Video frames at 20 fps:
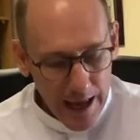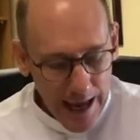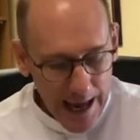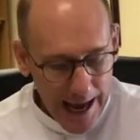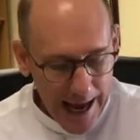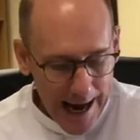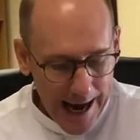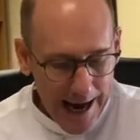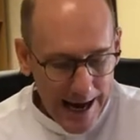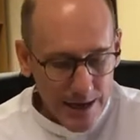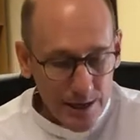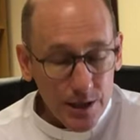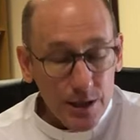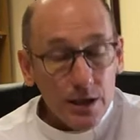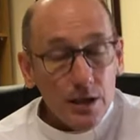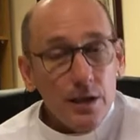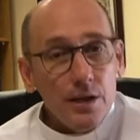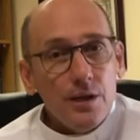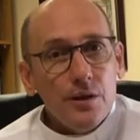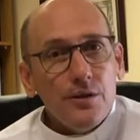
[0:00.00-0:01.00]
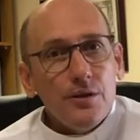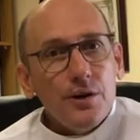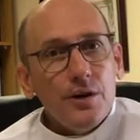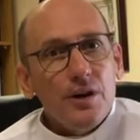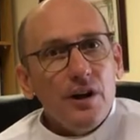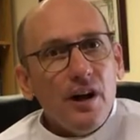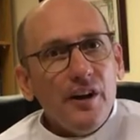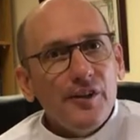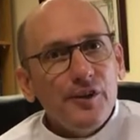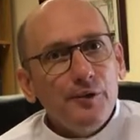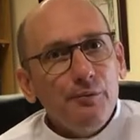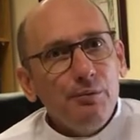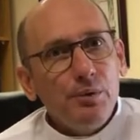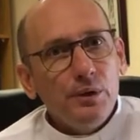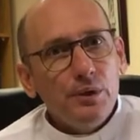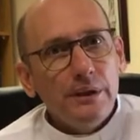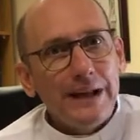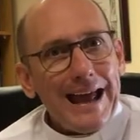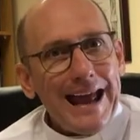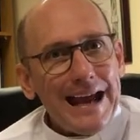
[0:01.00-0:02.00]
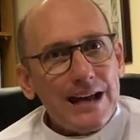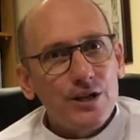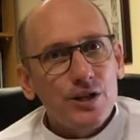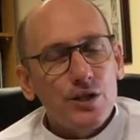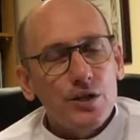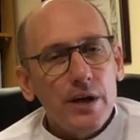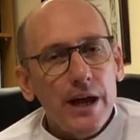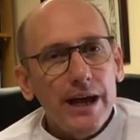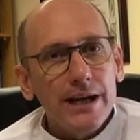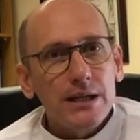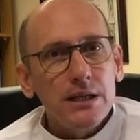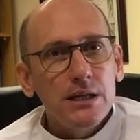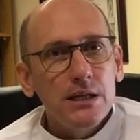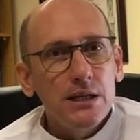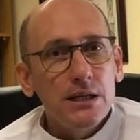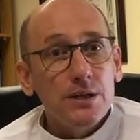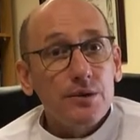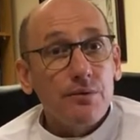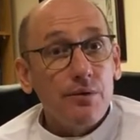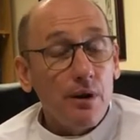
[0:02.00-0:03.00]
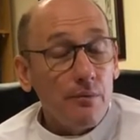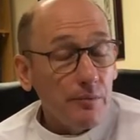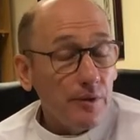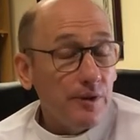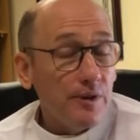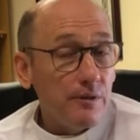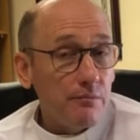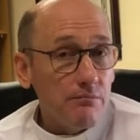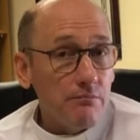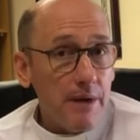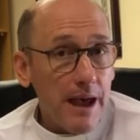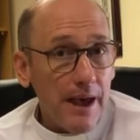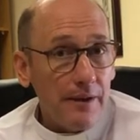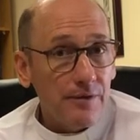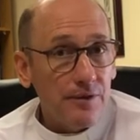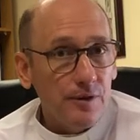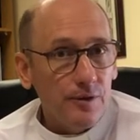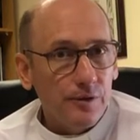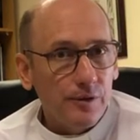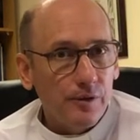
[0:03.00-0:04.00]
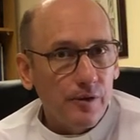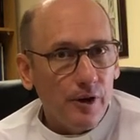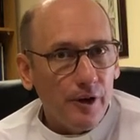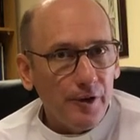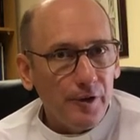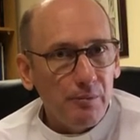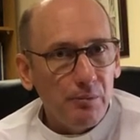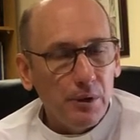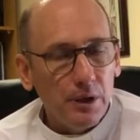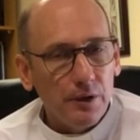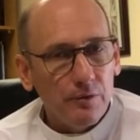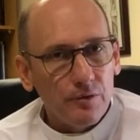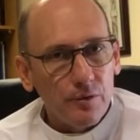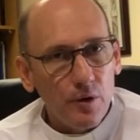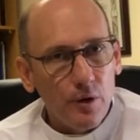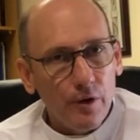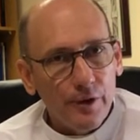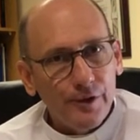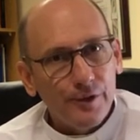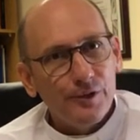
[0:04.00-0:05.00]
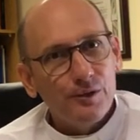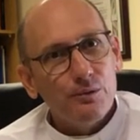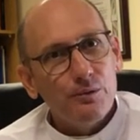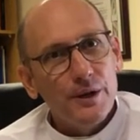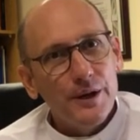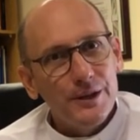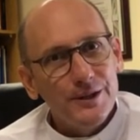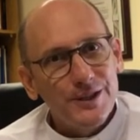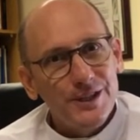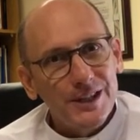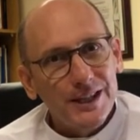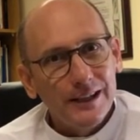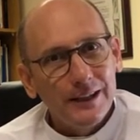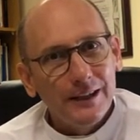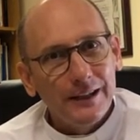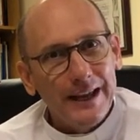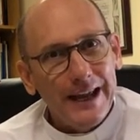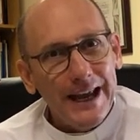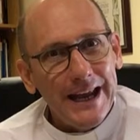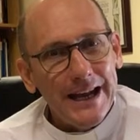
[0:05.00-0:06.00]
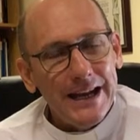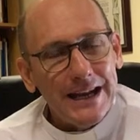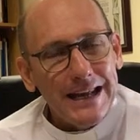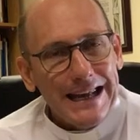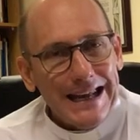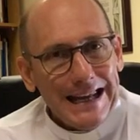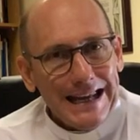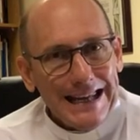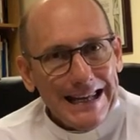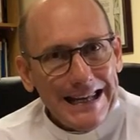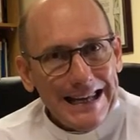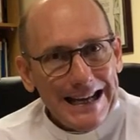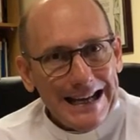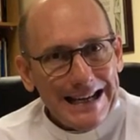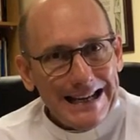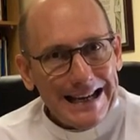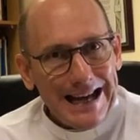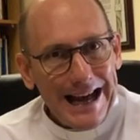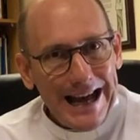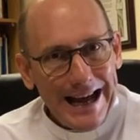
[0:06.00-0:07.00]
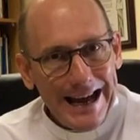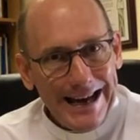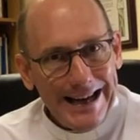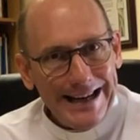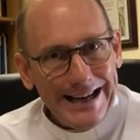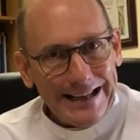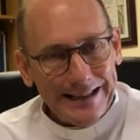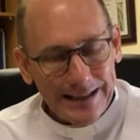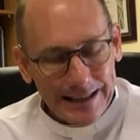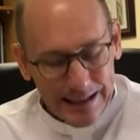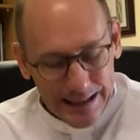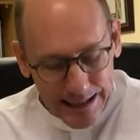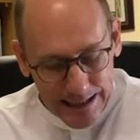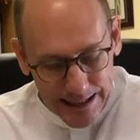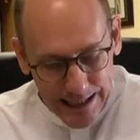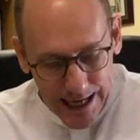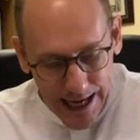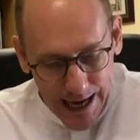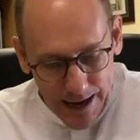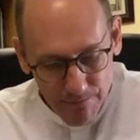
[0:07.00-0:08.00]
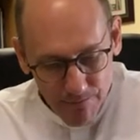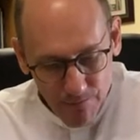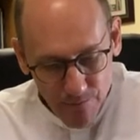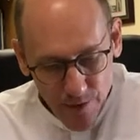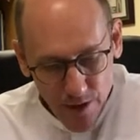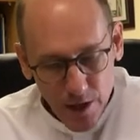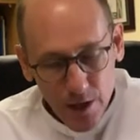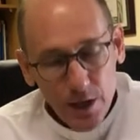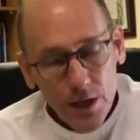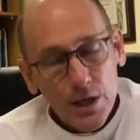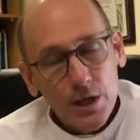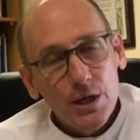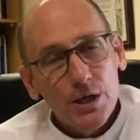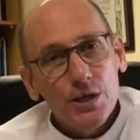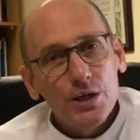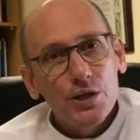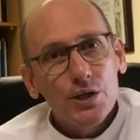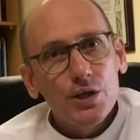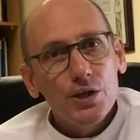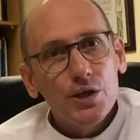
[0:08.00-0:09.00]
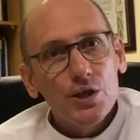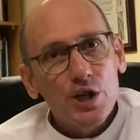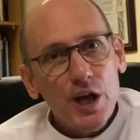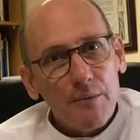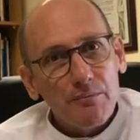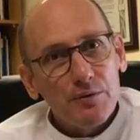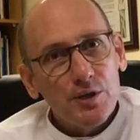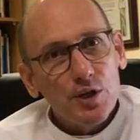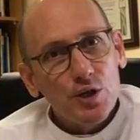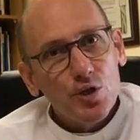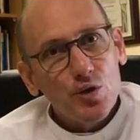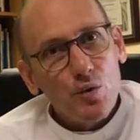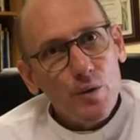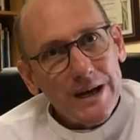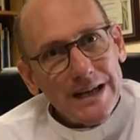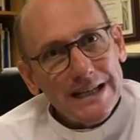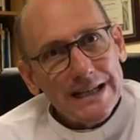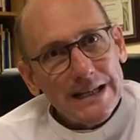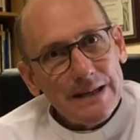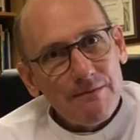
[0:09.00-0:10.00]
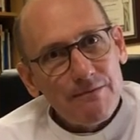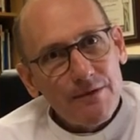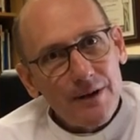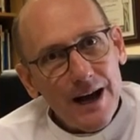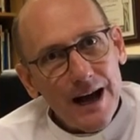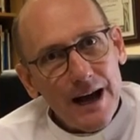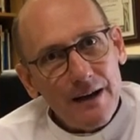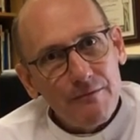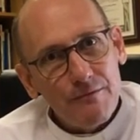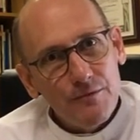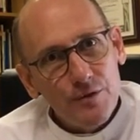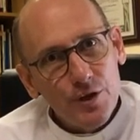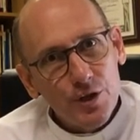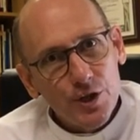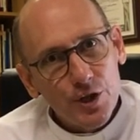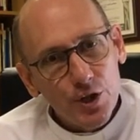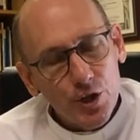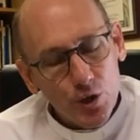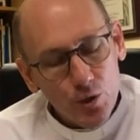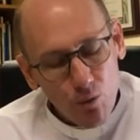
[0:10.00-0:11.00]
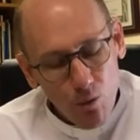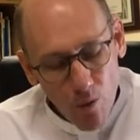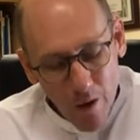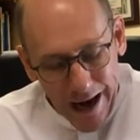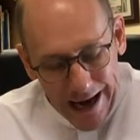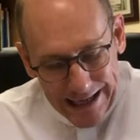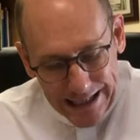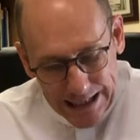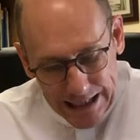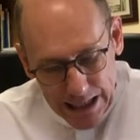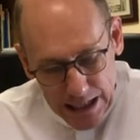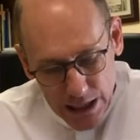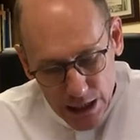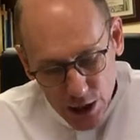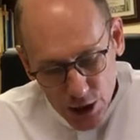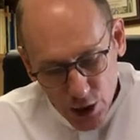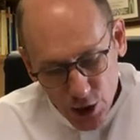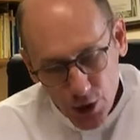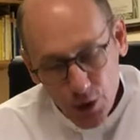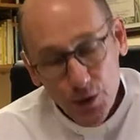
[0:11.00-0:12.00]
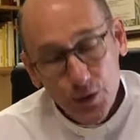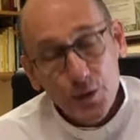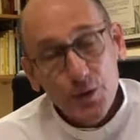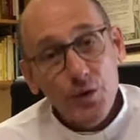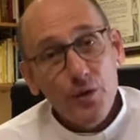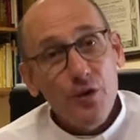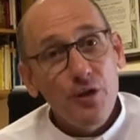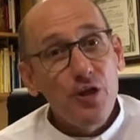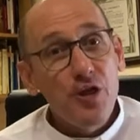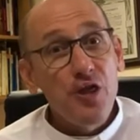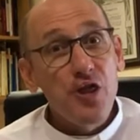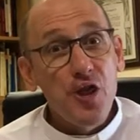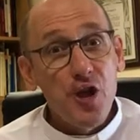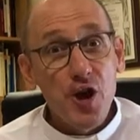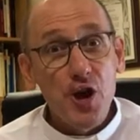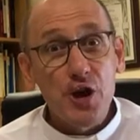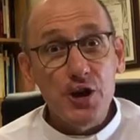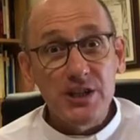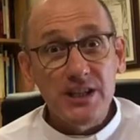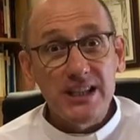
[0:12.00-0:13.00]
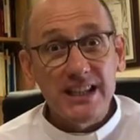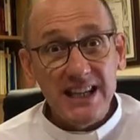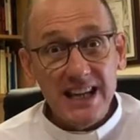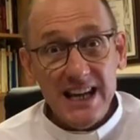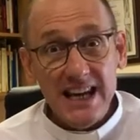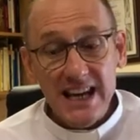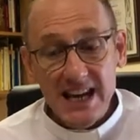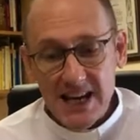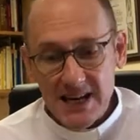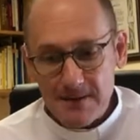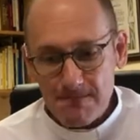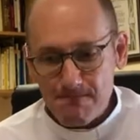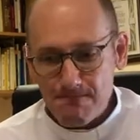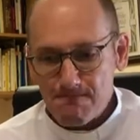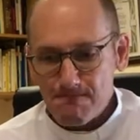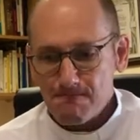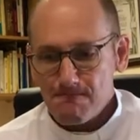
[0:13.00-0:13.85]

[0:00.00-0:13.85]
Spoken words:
And the Gospel extract is from St. Matthew's Gospel, of course. We're still in Year A at this time. Chapter 25, verses 1 to 13.